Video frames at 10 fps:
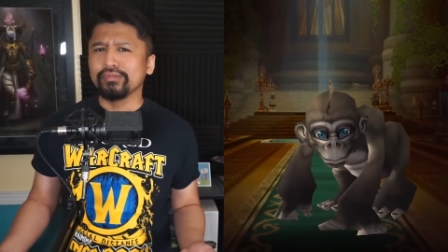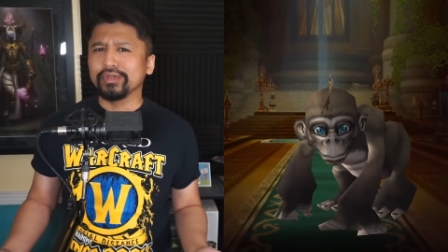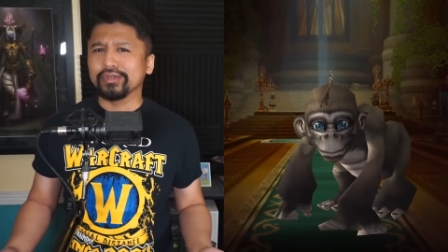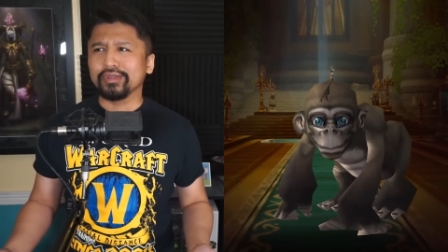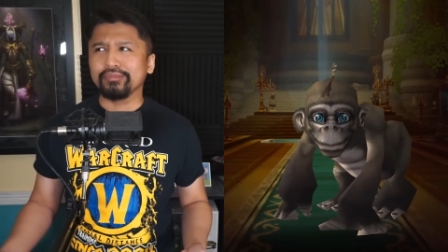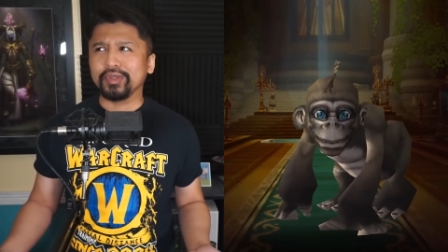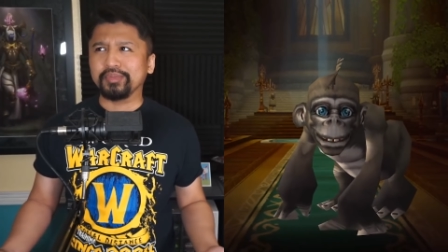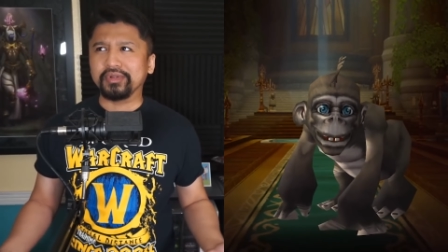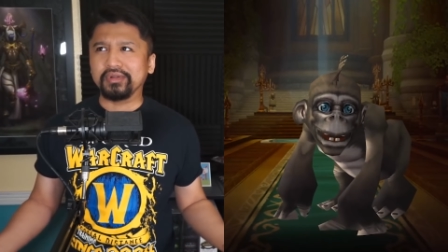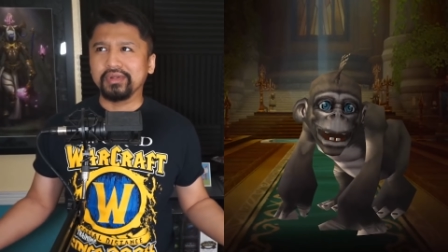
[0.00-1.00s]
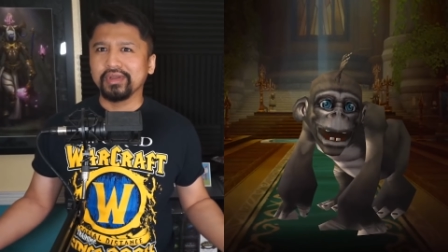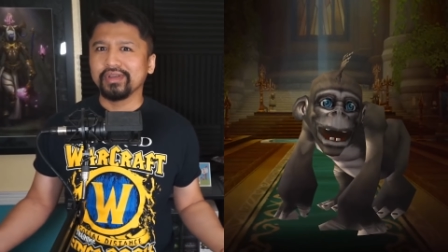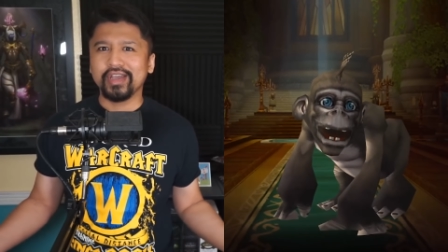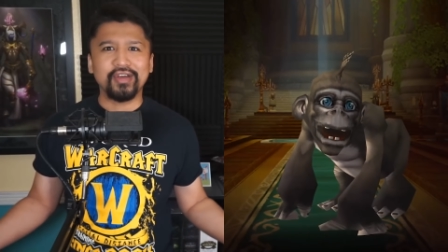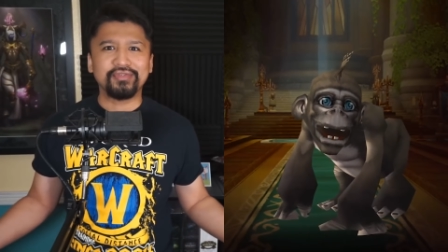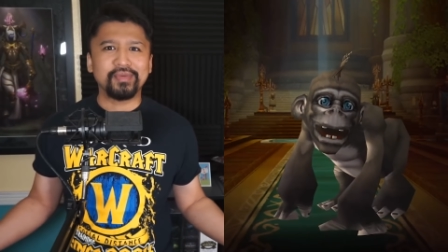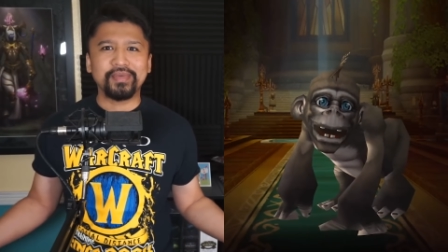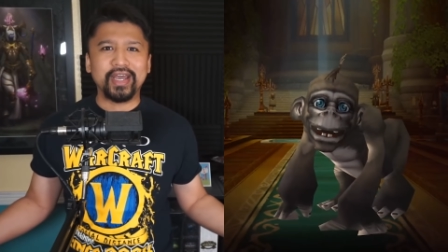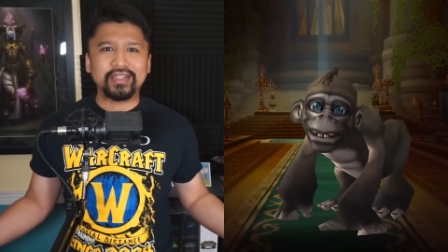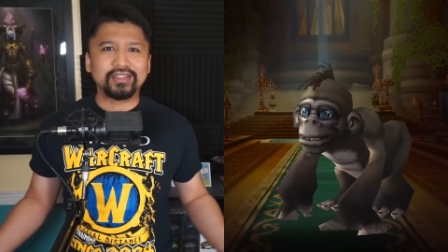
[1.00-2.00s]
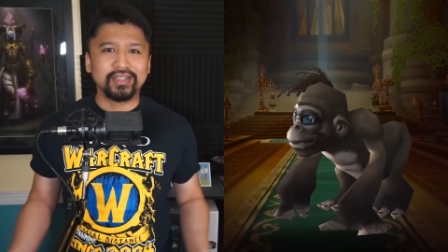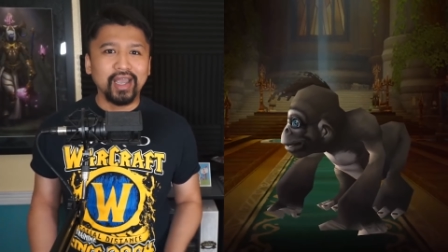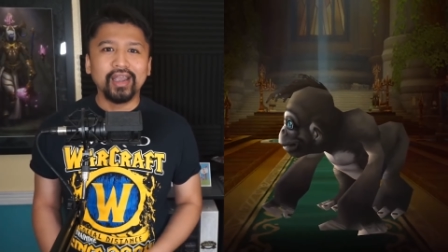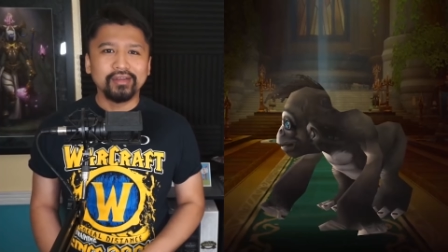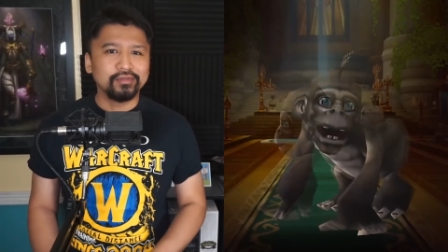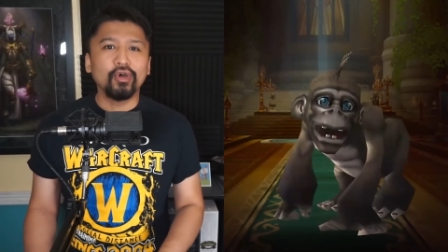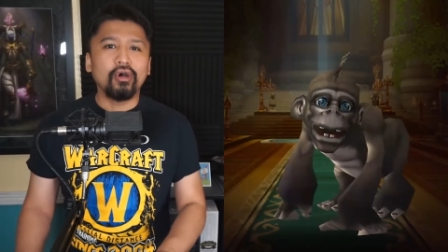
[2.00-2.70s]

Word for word: million people have the pet. No